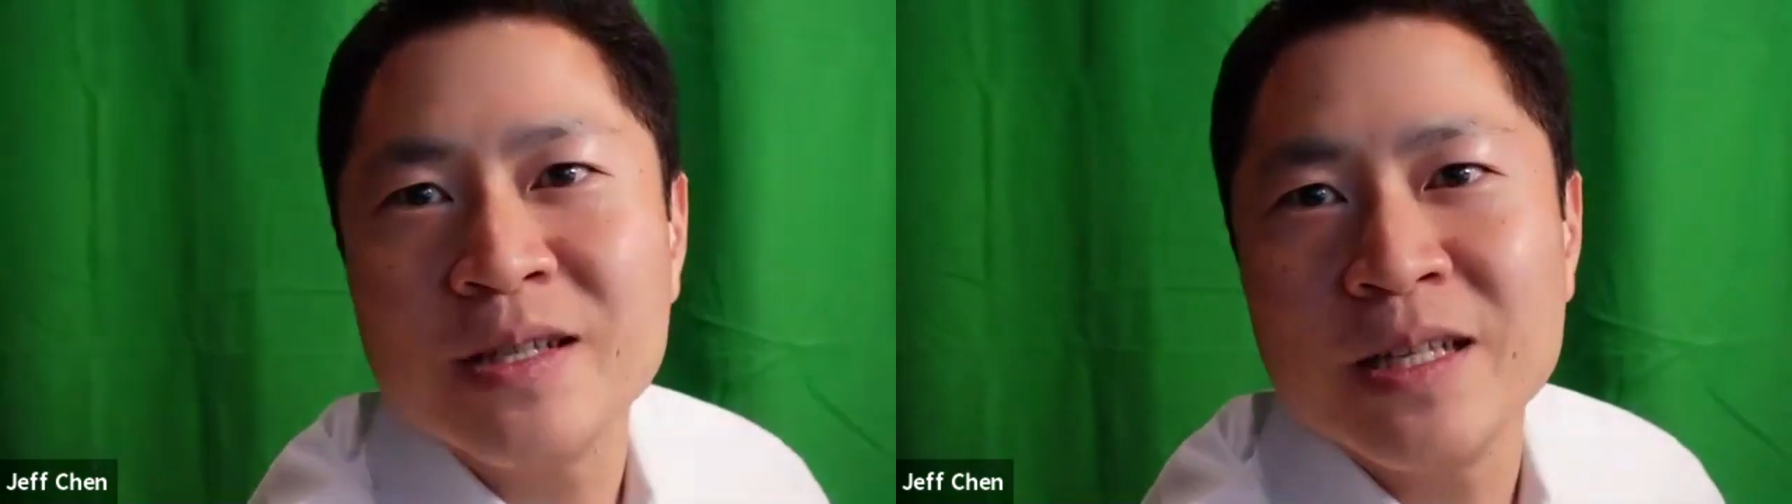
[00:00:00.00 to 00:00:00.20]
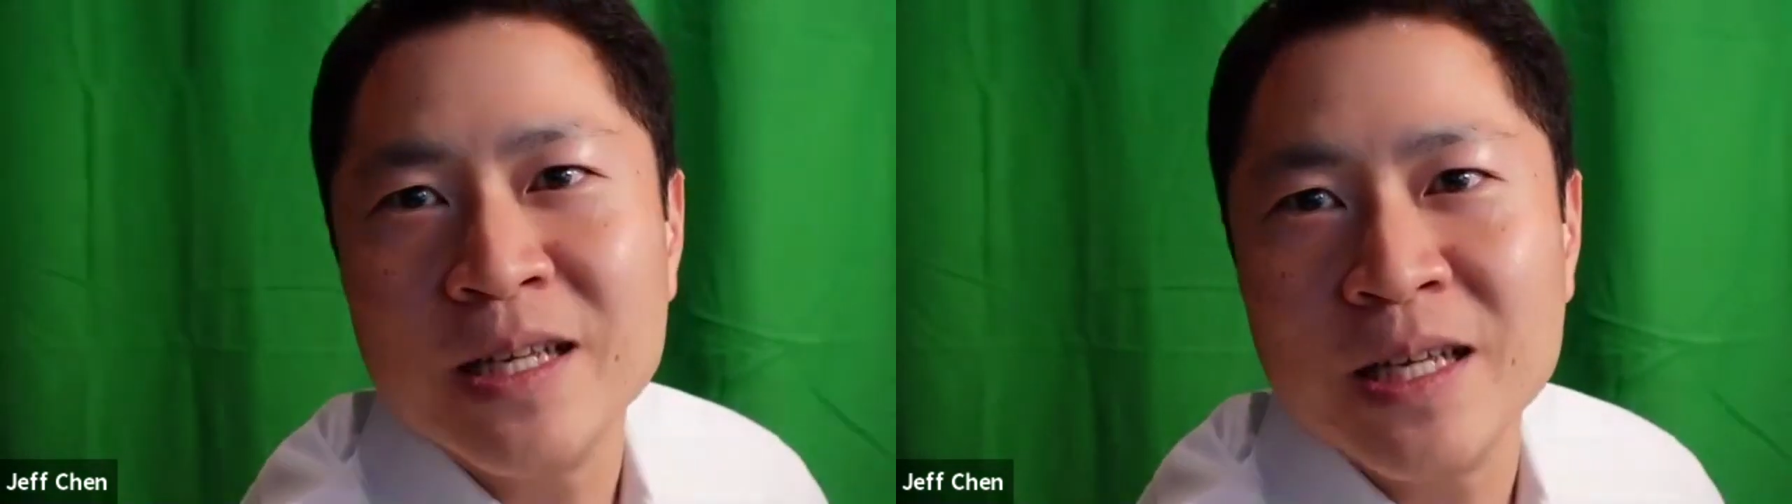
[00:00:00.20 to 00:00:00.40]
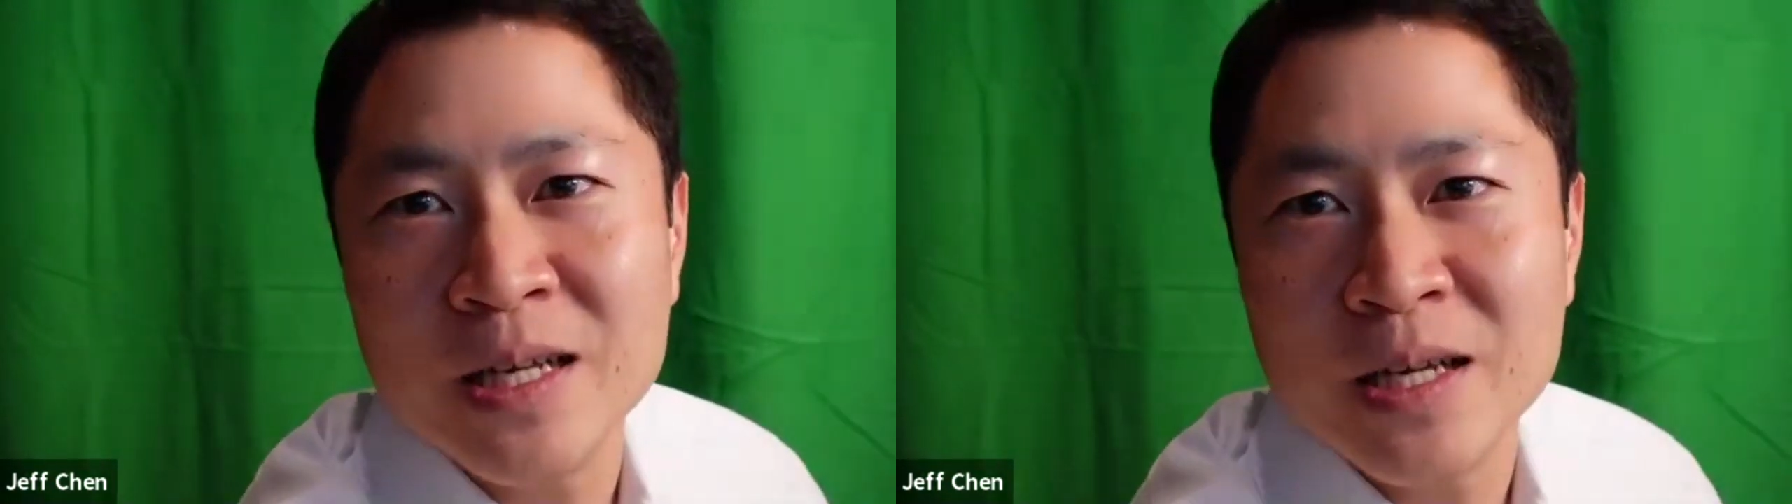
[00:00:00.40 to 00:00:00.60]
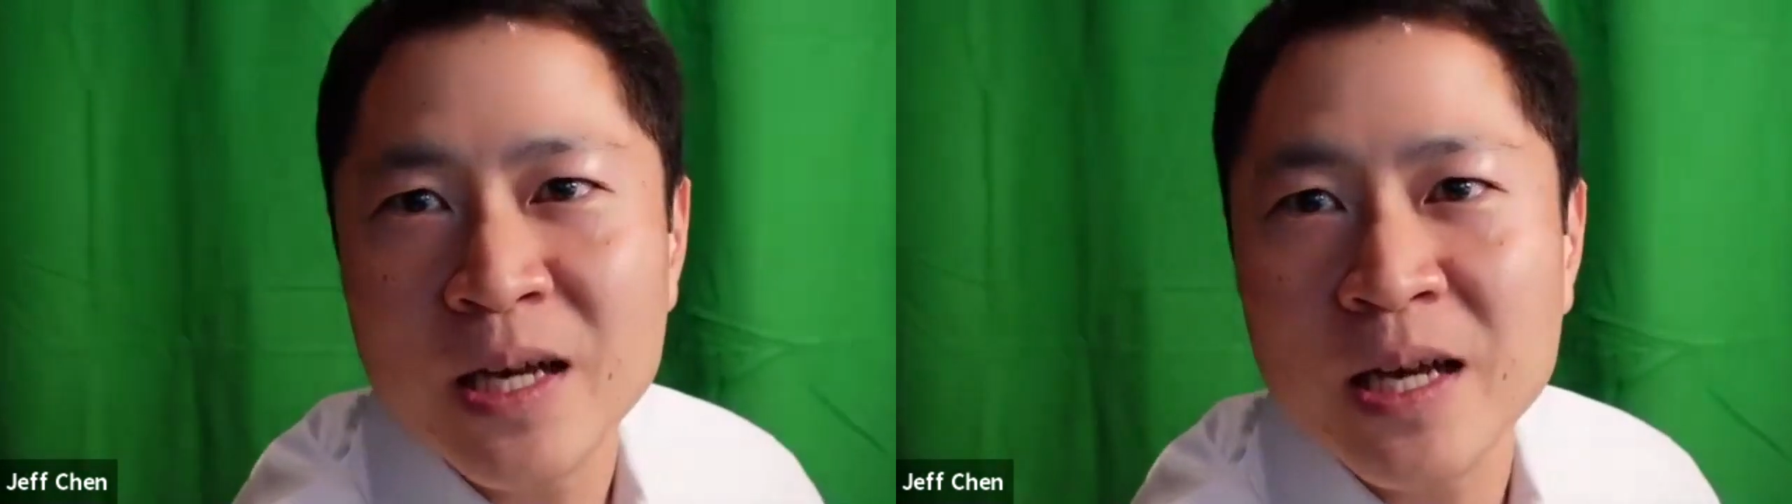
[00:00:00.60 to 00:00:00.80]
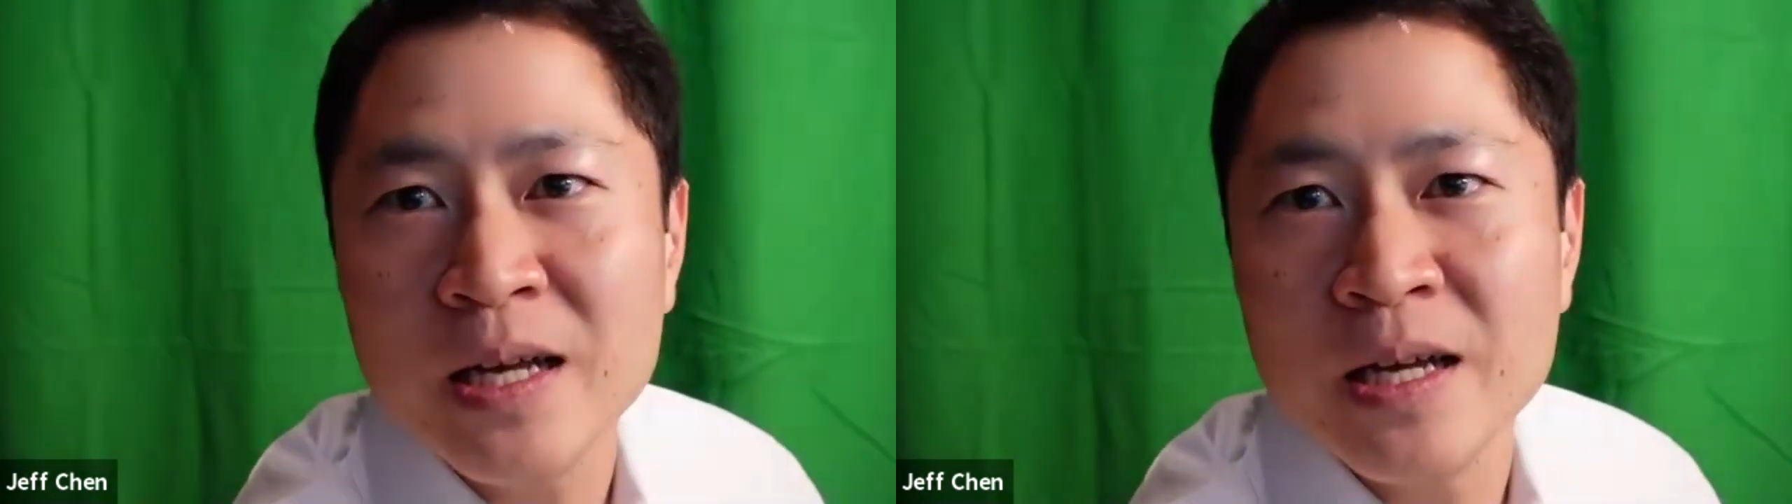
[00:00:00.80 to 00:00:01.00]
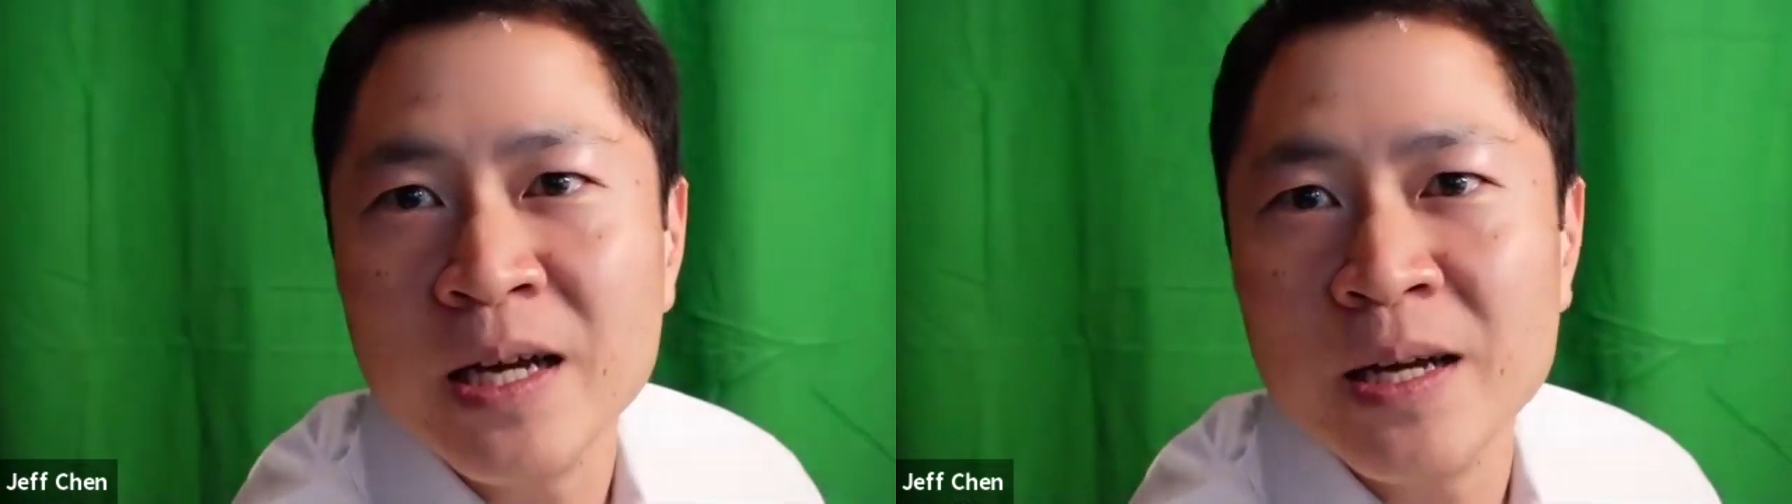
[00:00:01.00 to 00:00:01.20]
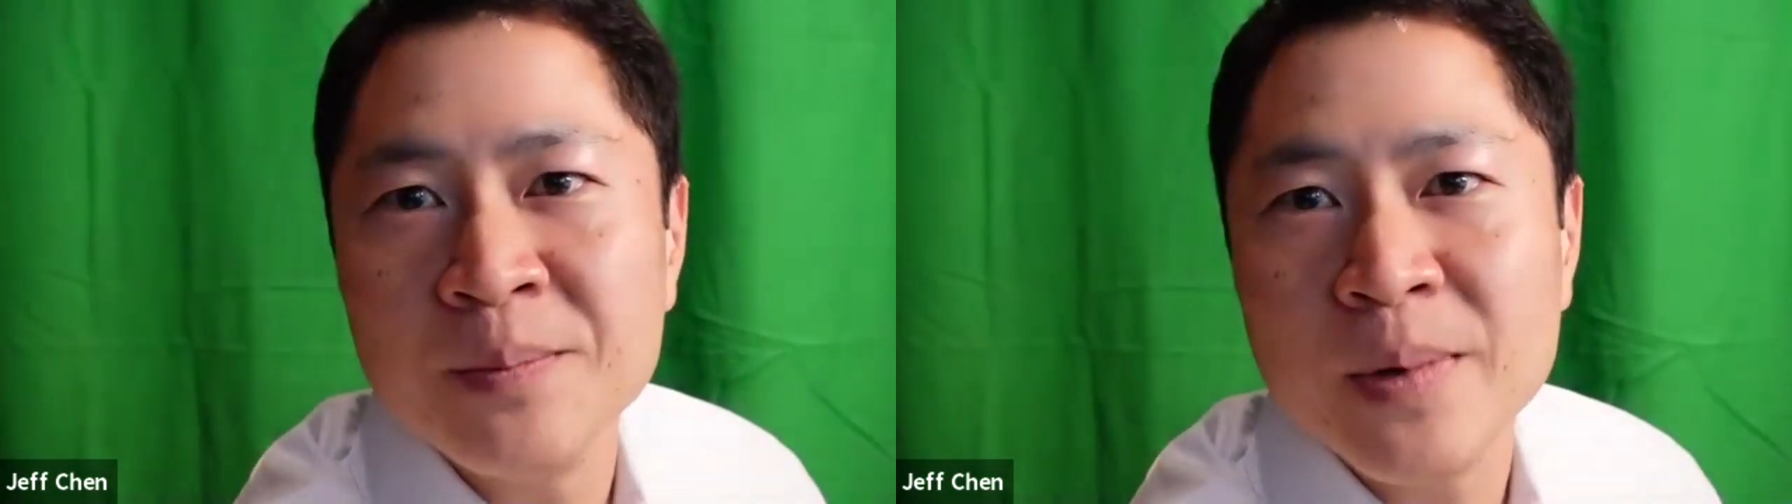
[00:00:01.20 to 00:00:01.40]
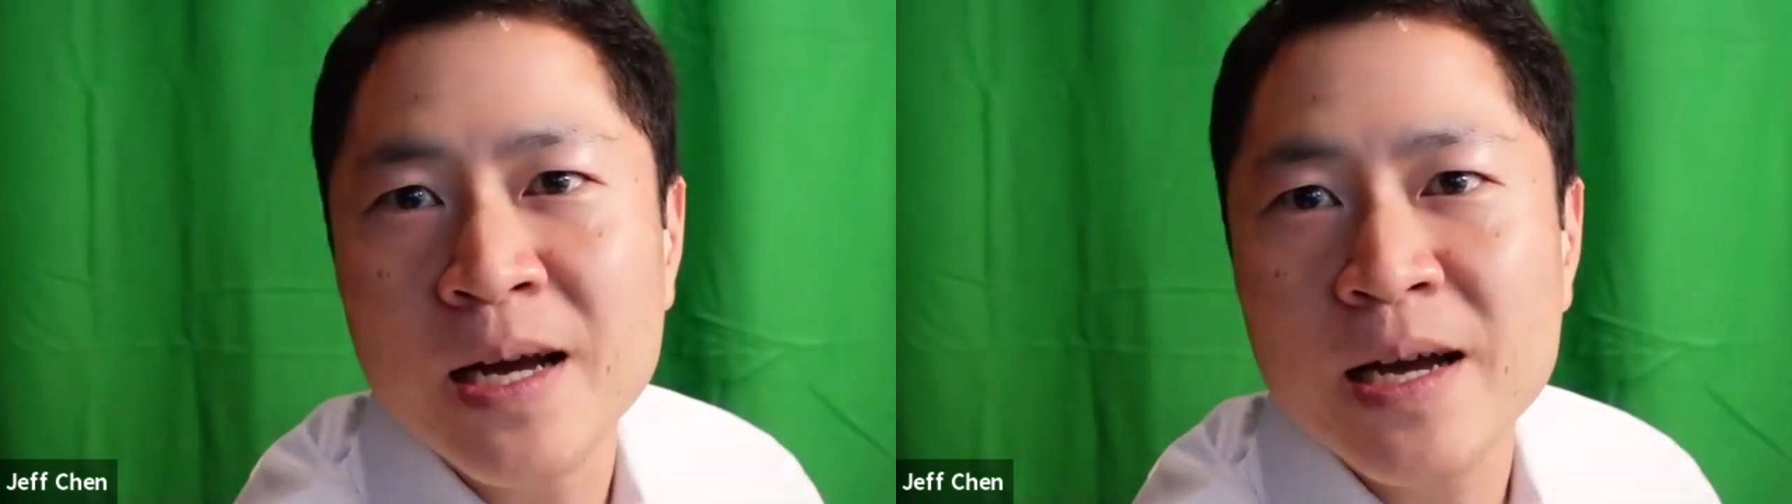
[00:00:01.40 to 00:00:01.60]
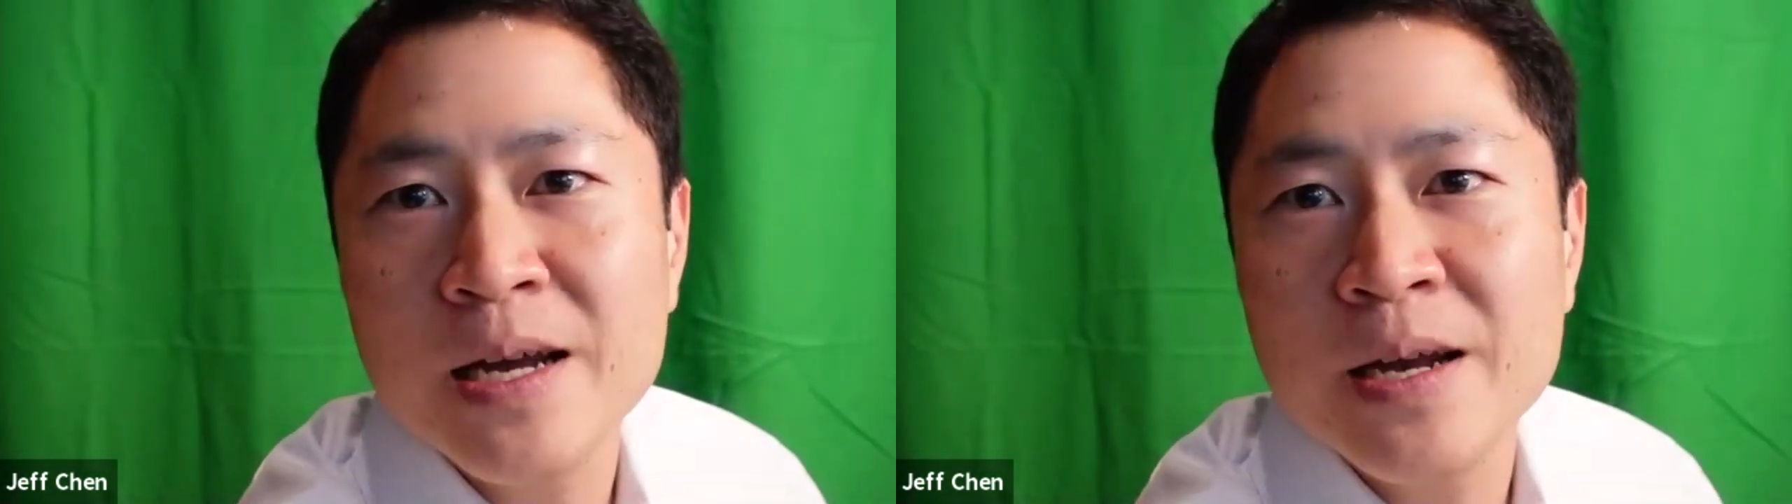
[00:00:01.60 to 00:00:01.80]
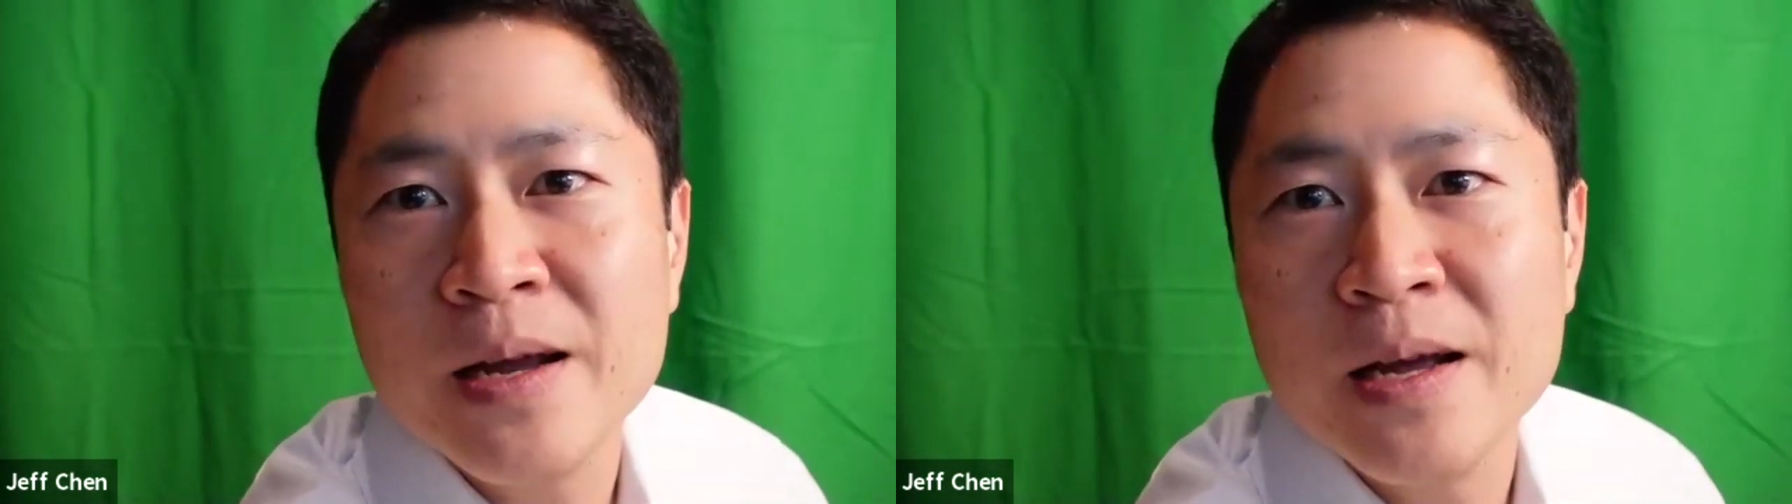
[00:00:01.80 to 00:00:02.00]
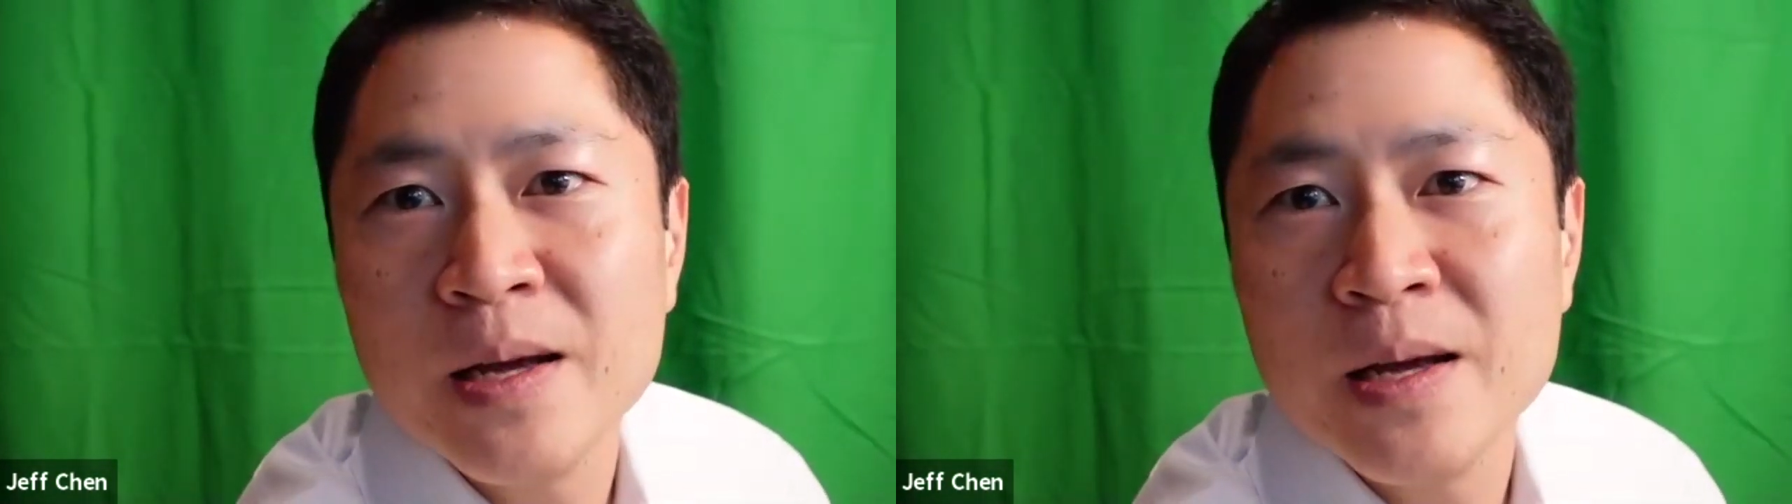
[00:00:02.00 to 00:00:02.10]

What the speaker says: the on,